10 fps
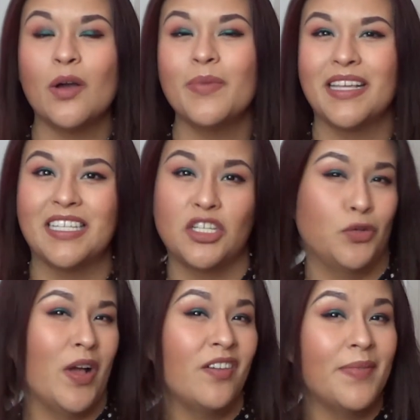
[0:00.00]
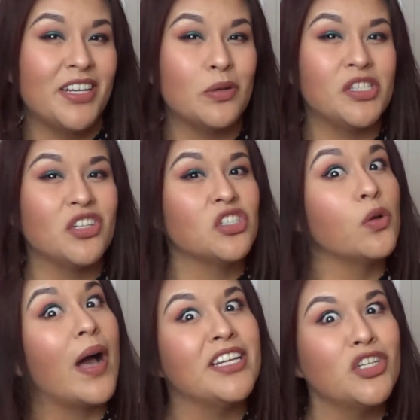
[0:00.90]
down because I do have my notes here
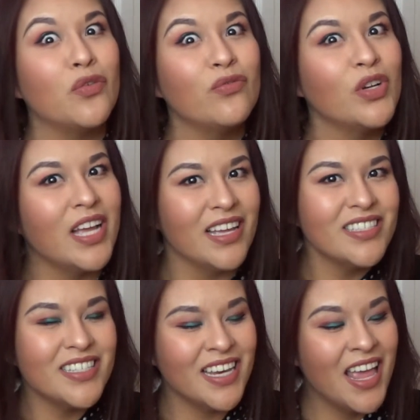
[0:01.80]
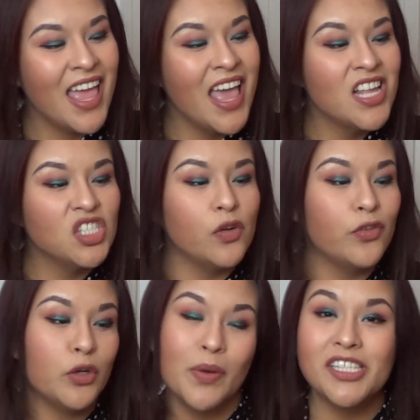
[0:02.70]
so I don't forget. So
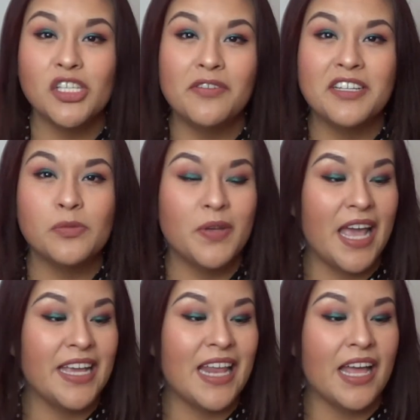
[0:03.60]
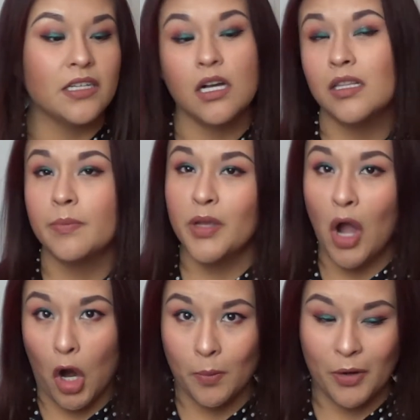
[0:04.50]
for quick service, we ate at Columbia
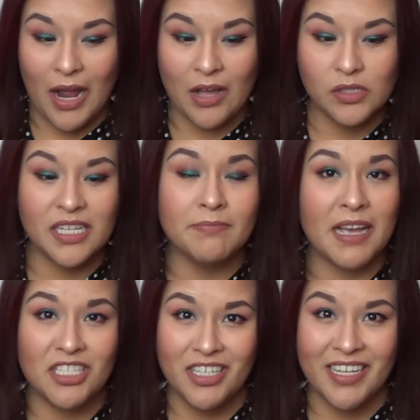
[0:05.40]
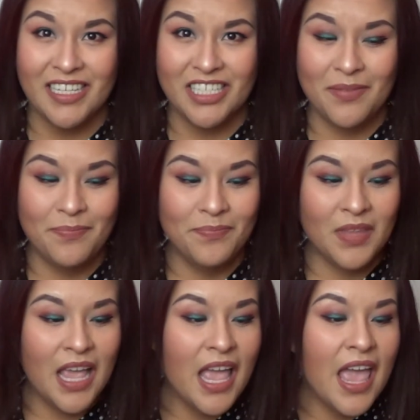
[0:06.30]
Harbor House in Magic Kingdom,
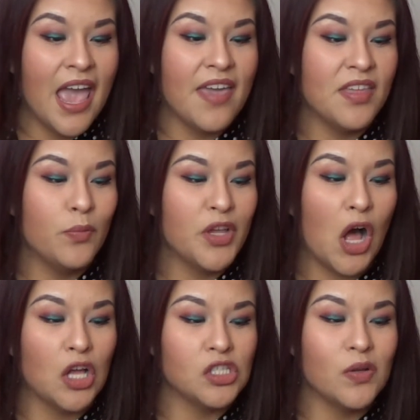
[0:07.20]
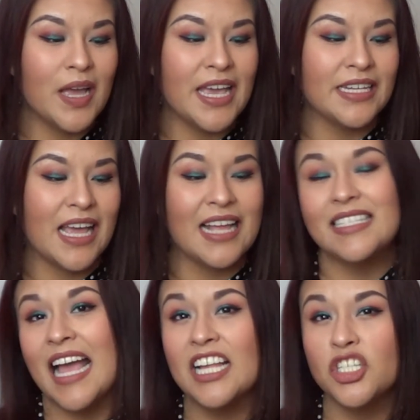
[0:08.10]
and then we also ate
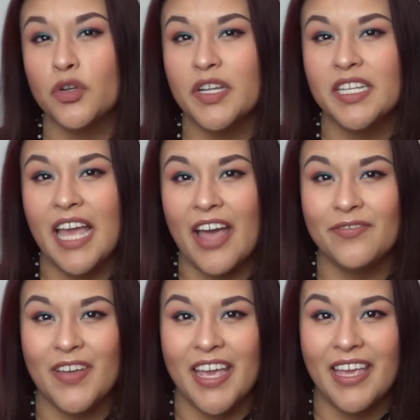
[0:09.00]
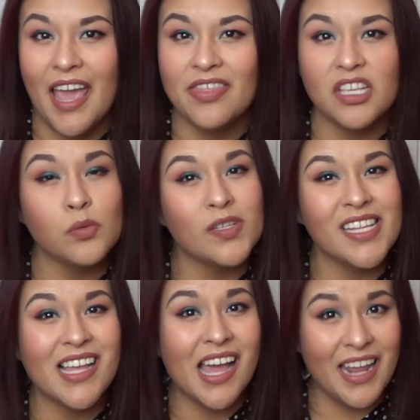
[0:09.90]
at Tangerine Cafe, and this
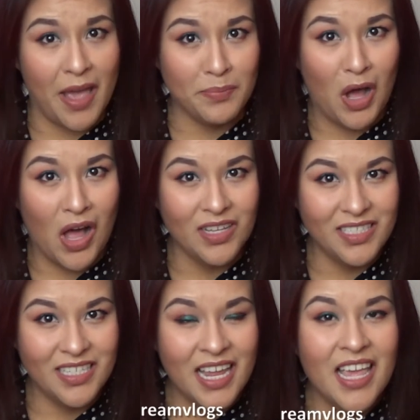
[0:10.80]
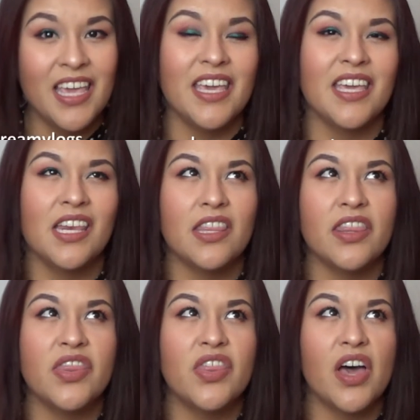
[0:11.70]
was at Epcot
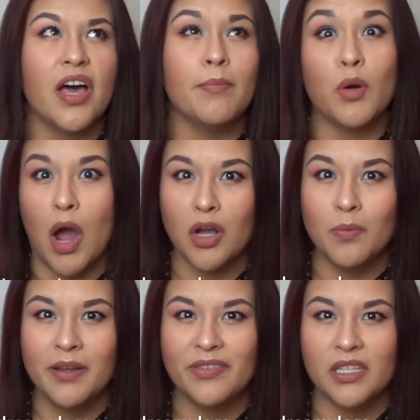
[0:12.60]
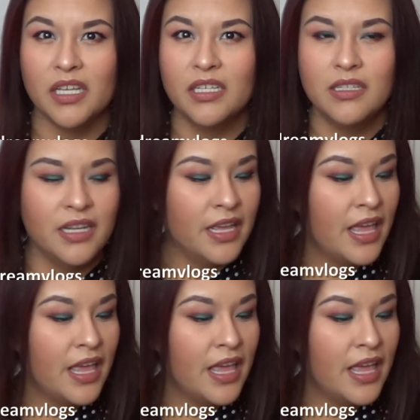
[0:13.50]
in the Morocco Pavilion.